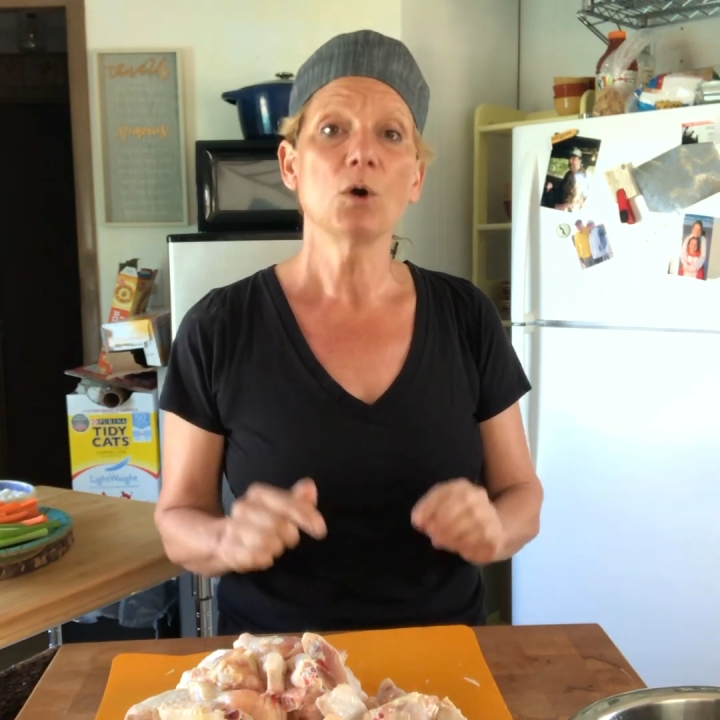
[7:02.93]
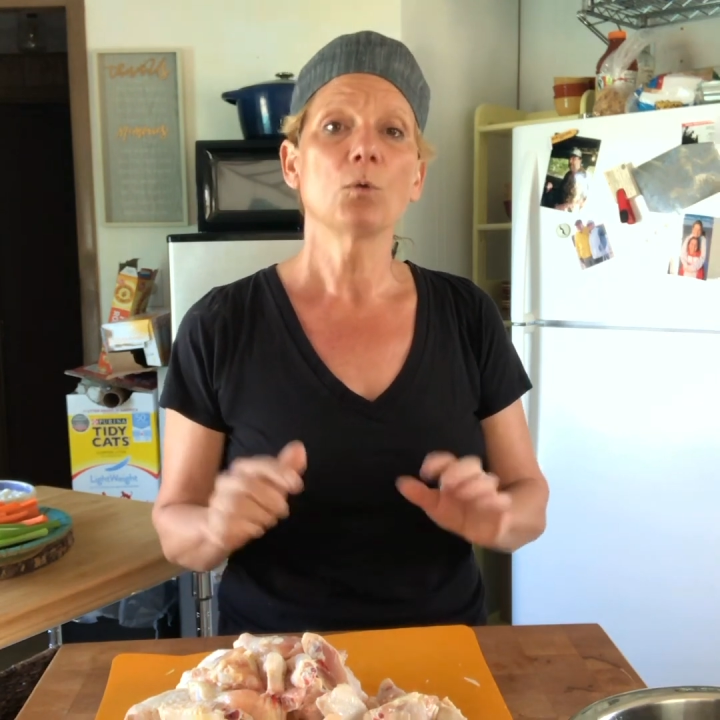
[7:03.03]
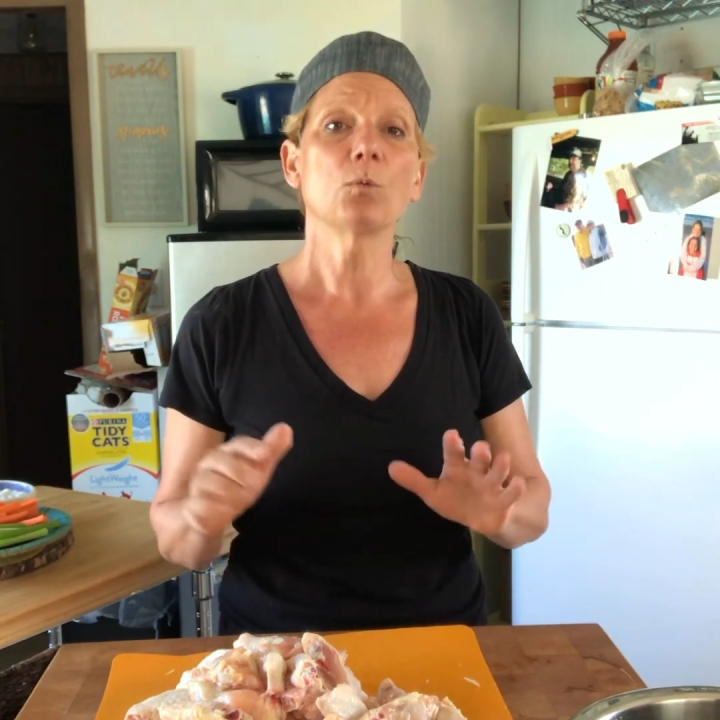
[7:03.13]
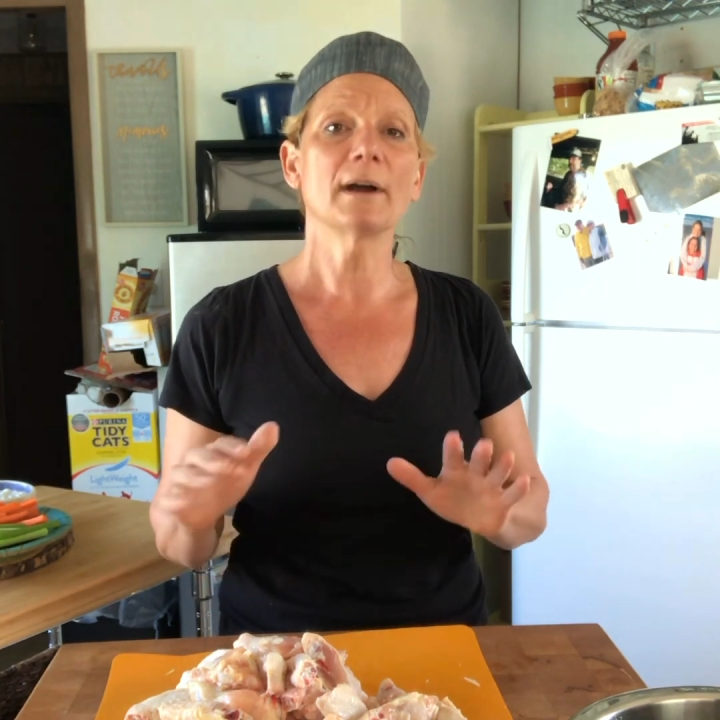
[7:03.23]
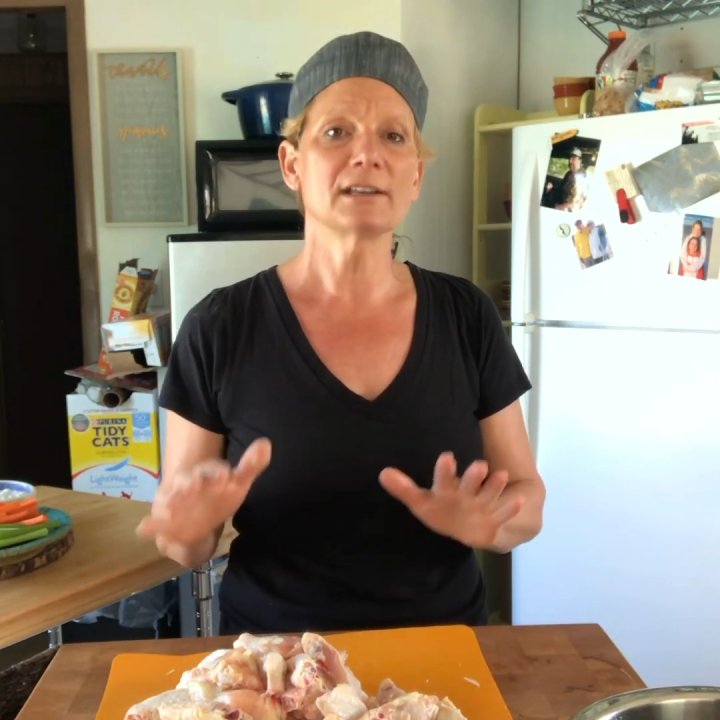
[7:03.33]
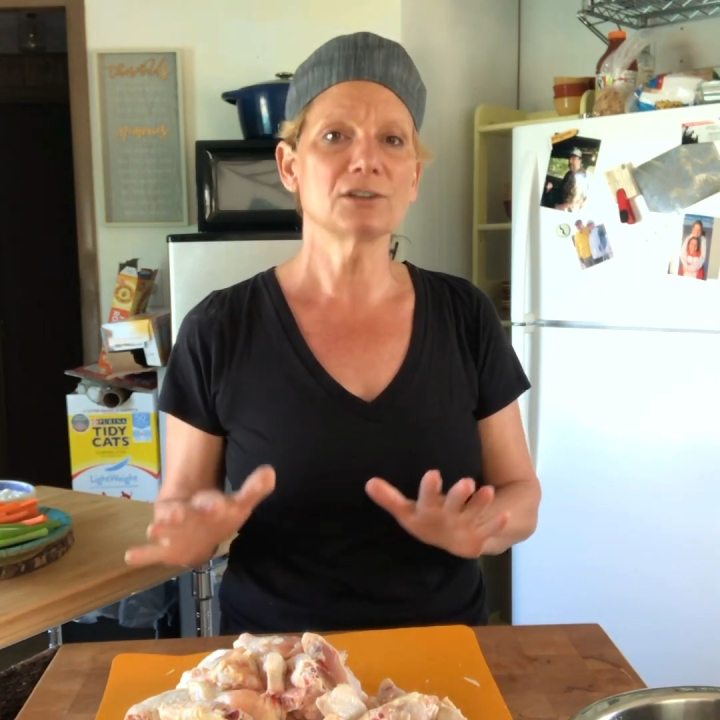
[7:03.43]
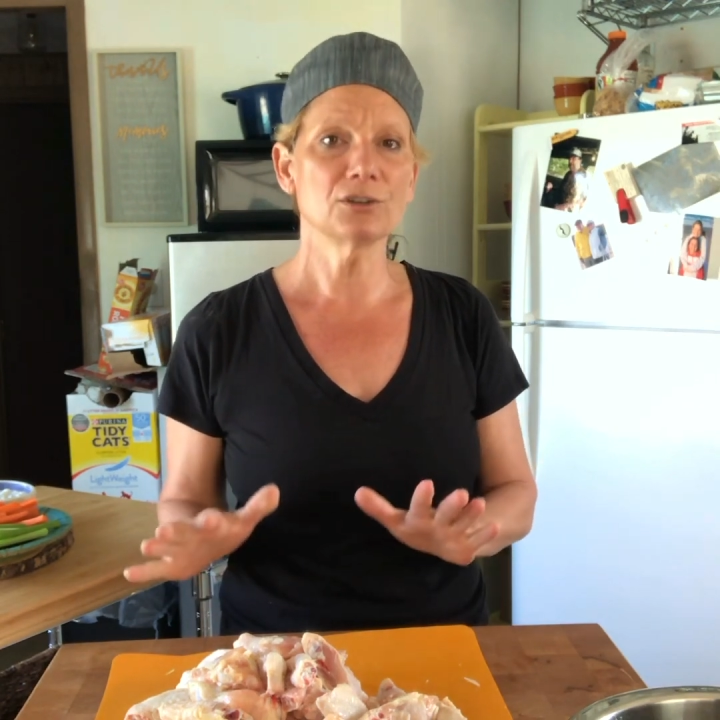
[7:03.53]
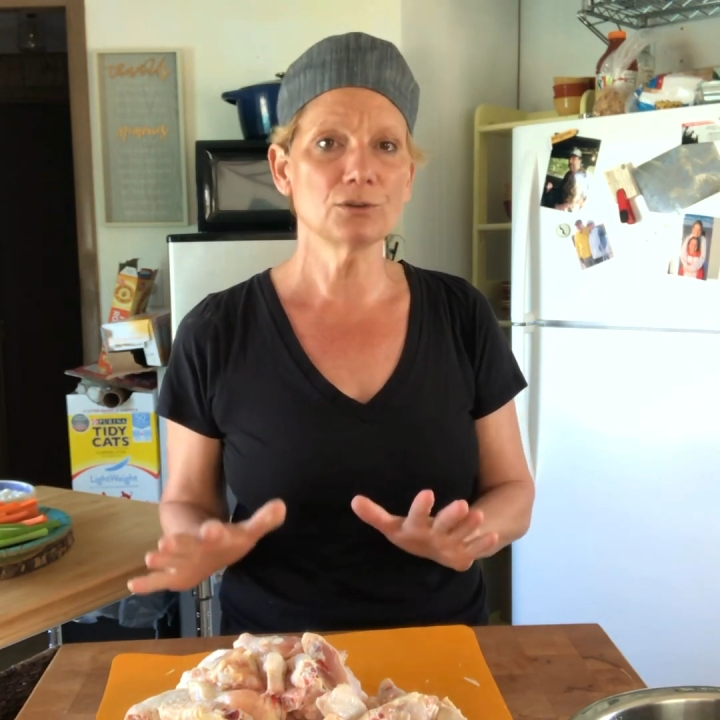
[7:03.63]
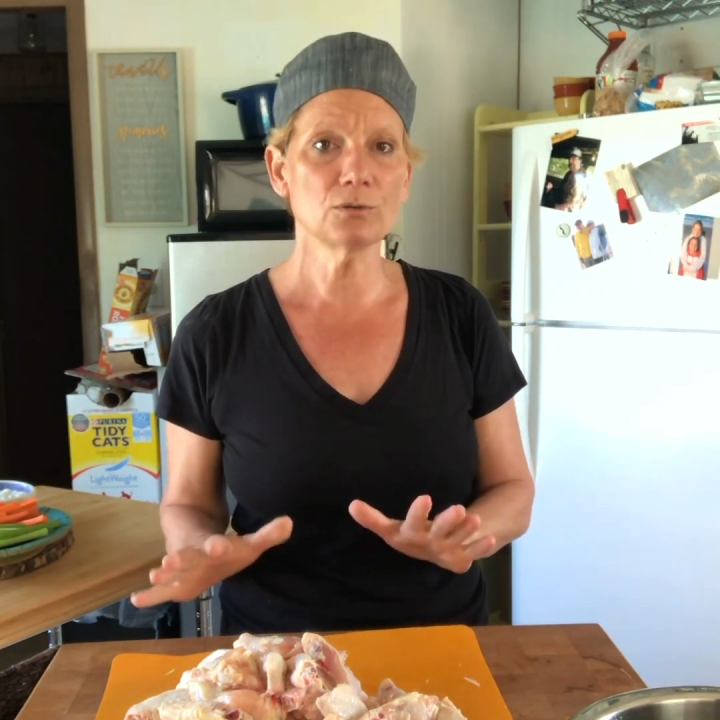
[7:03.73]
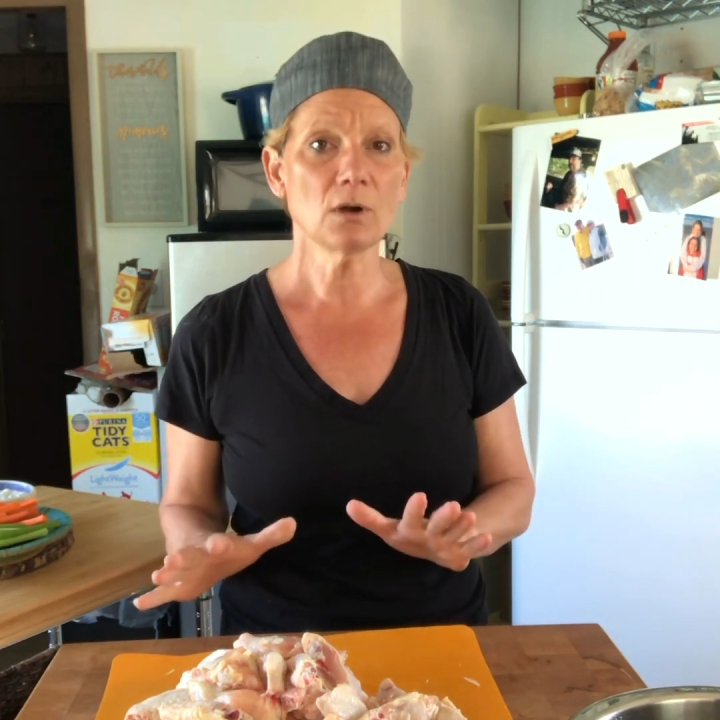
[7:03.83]
when
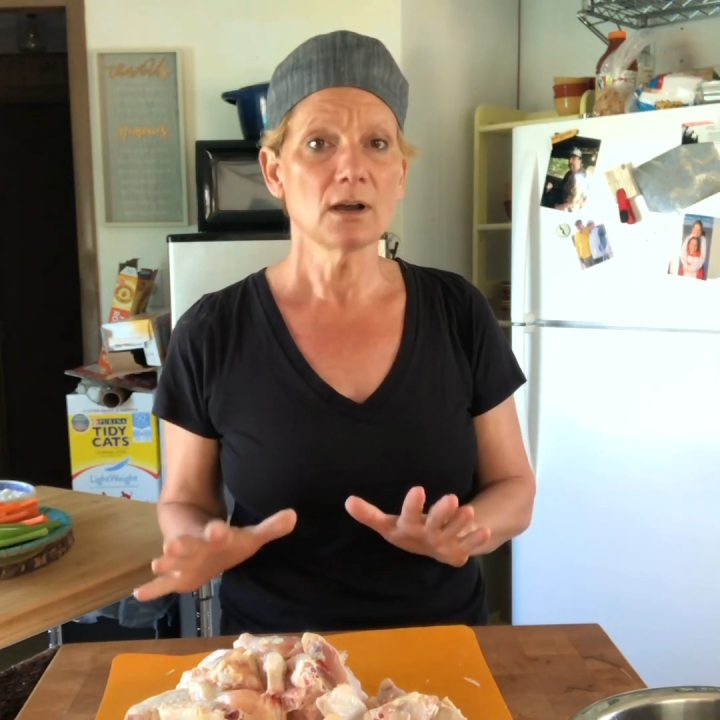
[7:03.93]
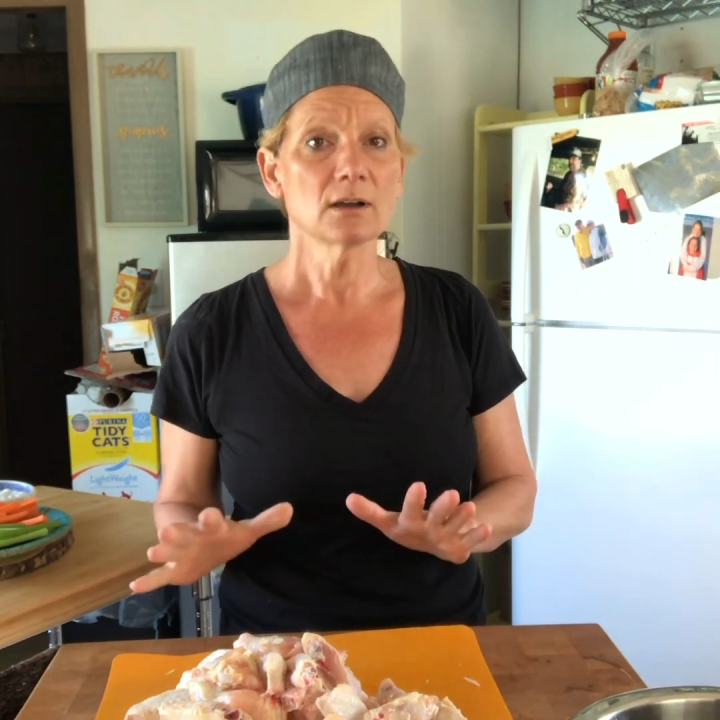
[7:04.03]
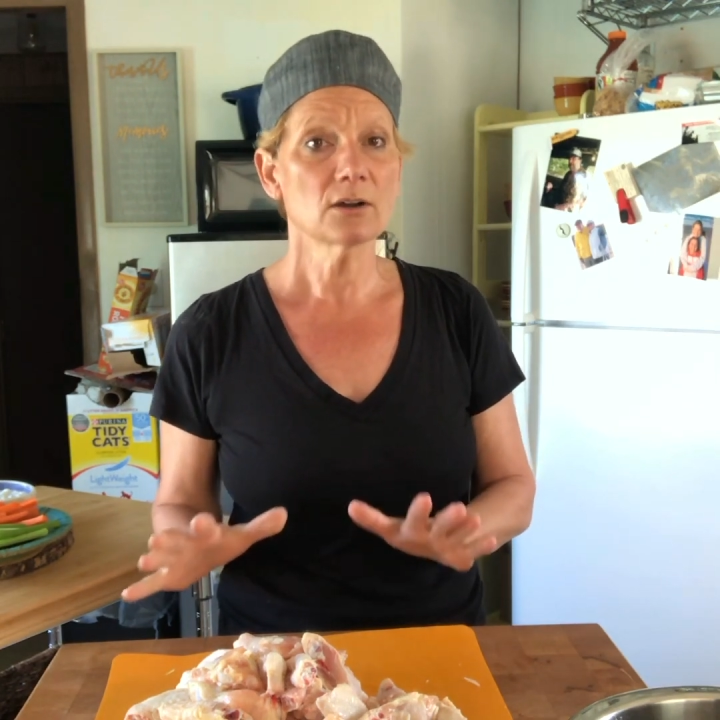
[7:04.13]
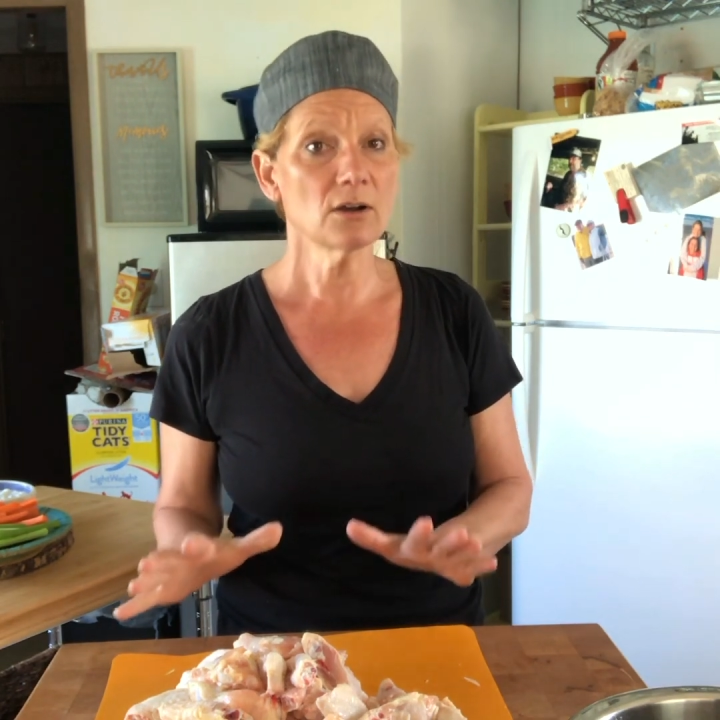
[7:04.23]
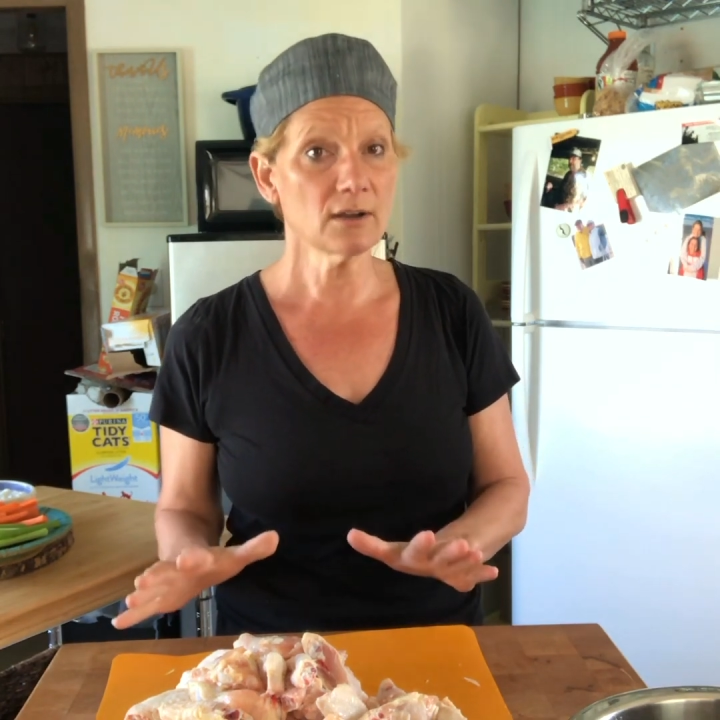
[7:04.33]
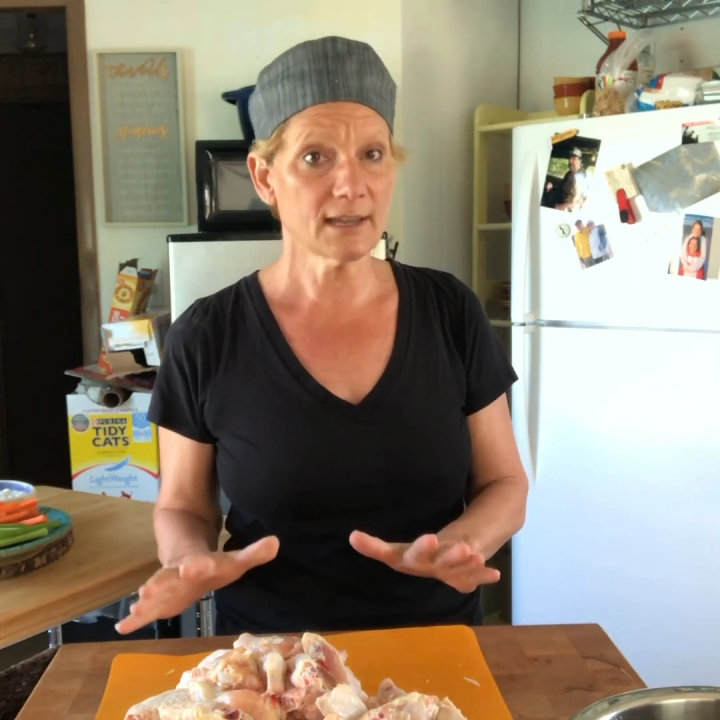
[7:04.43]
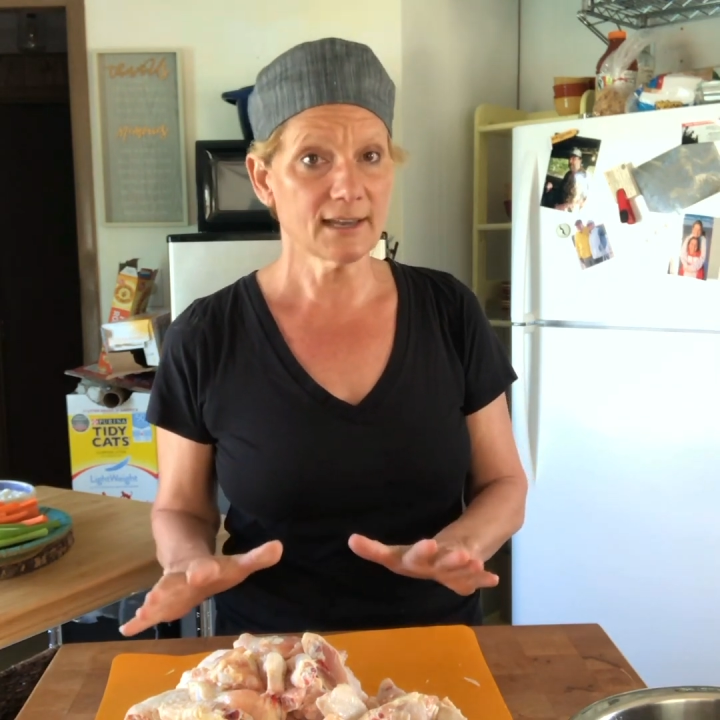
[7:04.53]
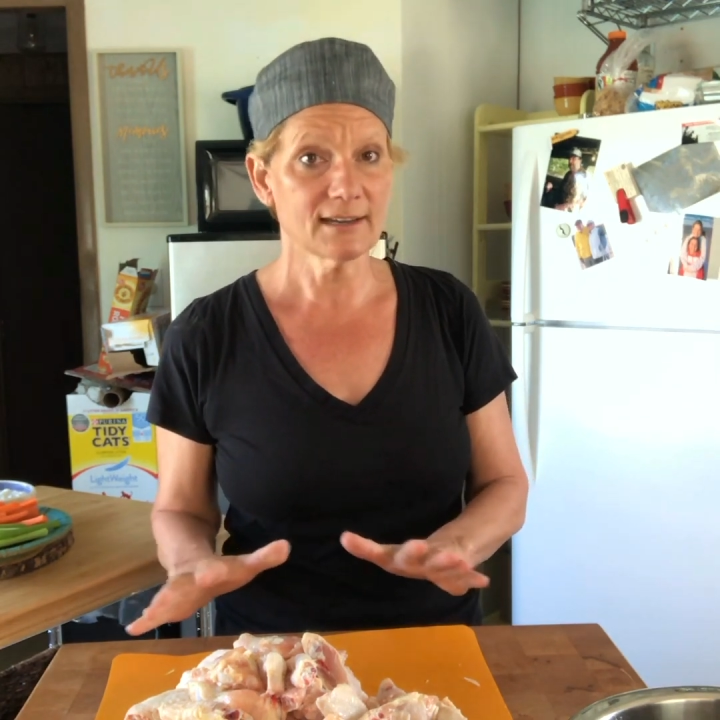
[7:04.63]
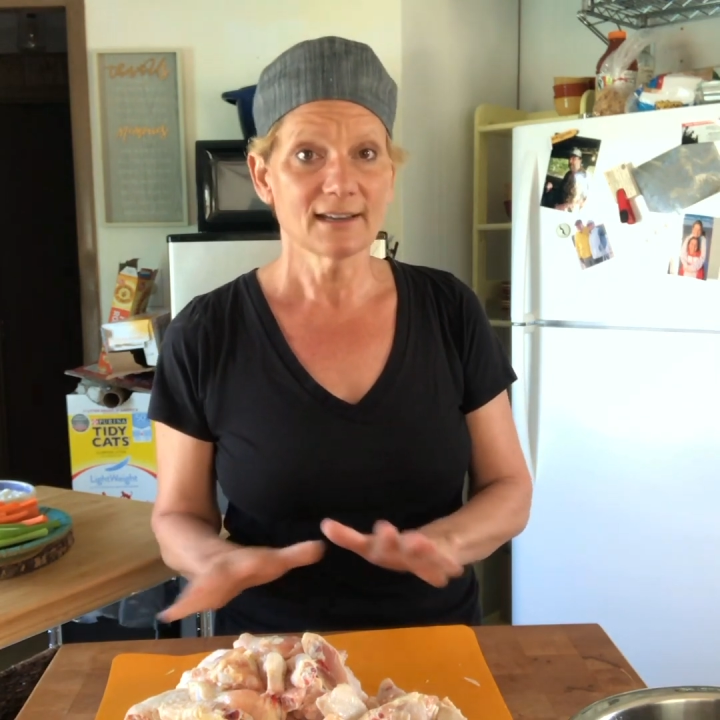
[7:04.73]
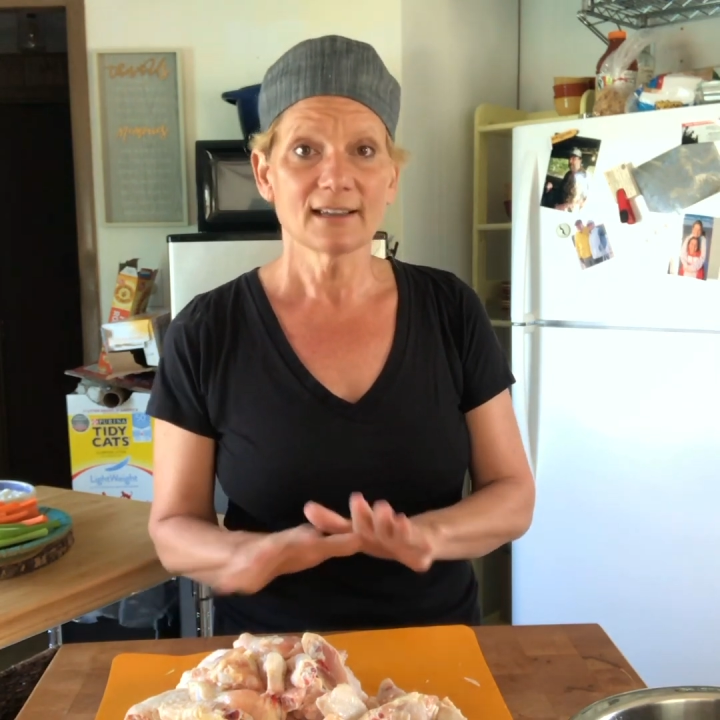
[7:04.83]
you cook it,